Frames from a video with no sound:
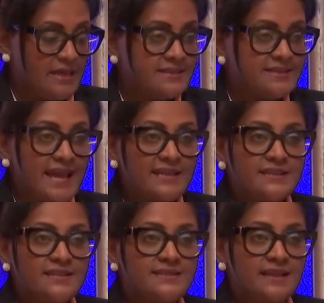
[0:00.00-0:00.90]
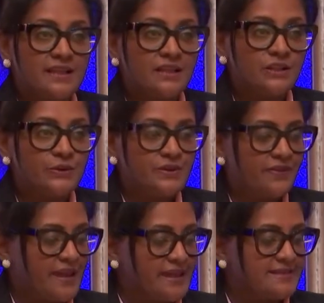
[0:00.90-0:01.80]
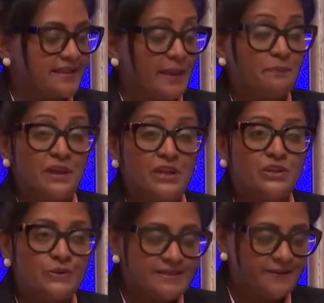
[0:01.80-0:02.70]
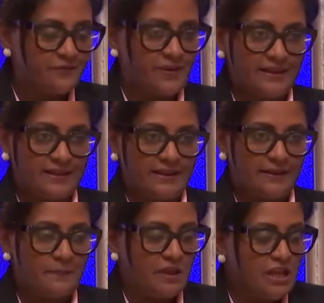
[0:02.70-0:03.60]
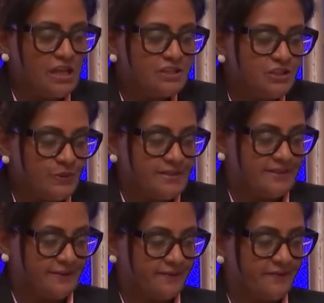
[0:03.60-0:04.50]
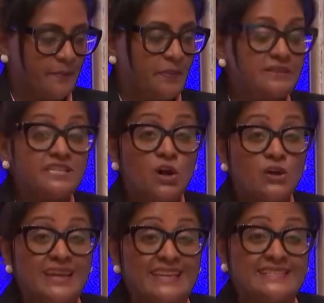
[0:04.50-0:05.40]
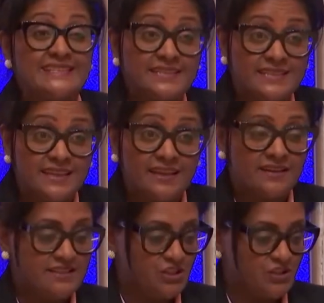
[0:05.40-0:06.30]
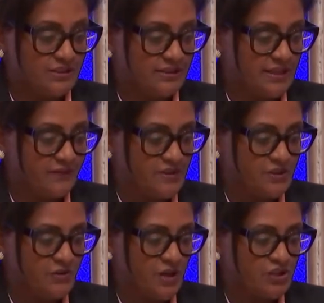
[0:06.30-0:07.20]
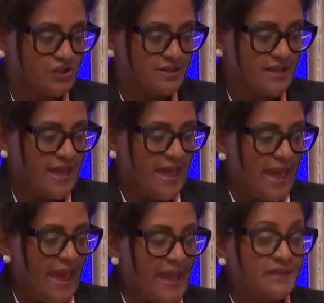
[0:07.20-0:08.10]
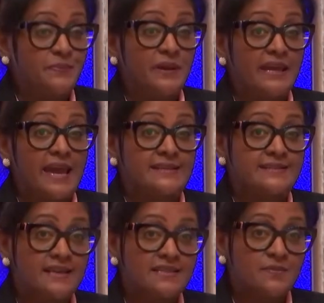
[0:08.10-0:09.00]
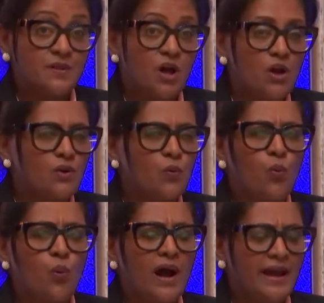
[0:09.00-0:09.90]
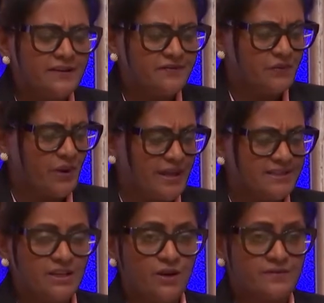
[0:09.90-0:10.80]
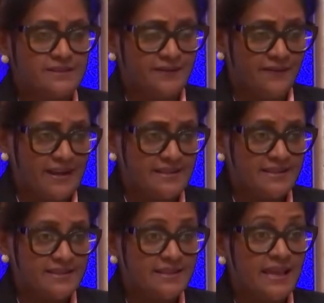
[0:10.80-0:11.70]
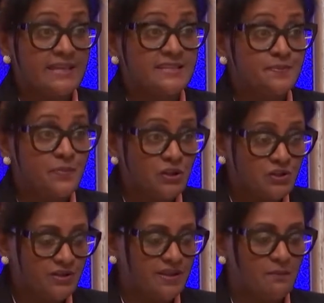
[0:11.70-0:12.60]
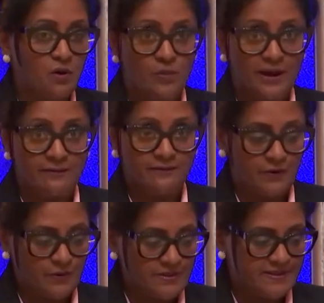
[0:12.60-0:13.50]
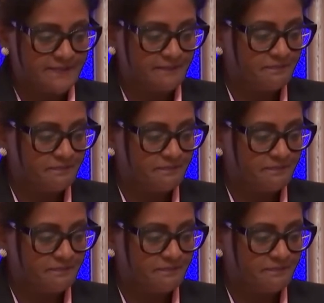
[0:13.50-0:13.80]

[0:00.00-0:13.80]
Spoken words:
Standards include things like being user-friendly, being intuitive, building on existing digital infrastructure, and being accessible on a wide variety of devices, especially mobile phones.